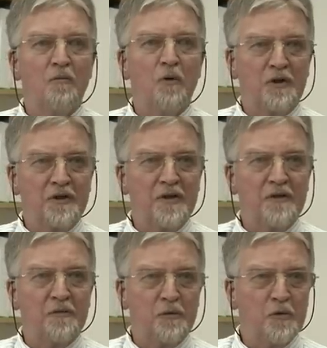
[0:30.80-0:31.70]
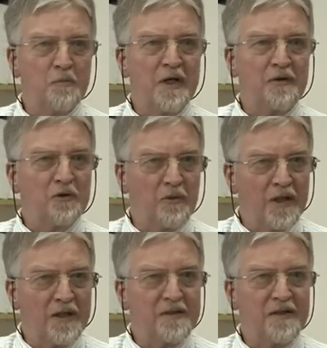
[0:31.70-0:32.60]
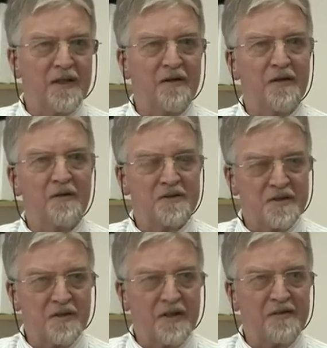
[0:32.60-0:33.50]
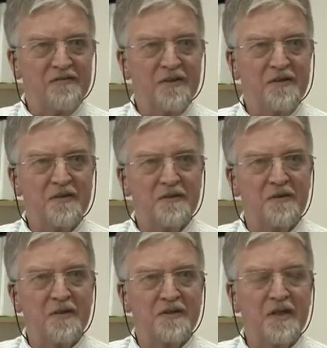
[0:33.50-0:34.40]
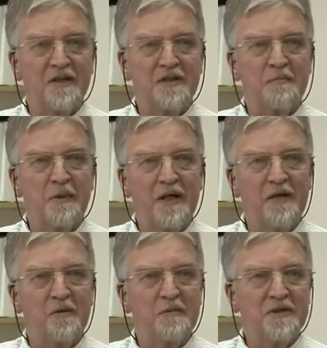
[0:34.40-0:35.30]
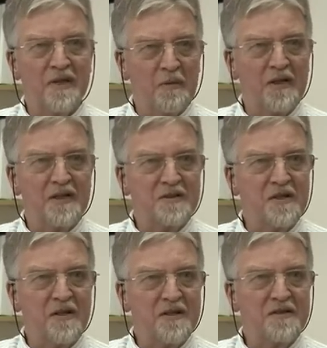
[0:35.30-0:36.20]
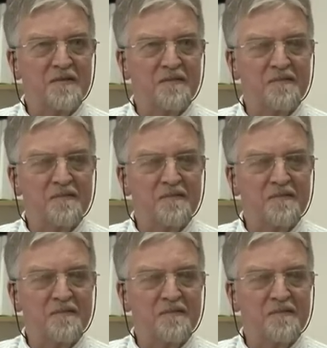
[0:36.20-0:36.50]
wash room and toilet area on the side of it. So essentially the prayer room is doubled in size.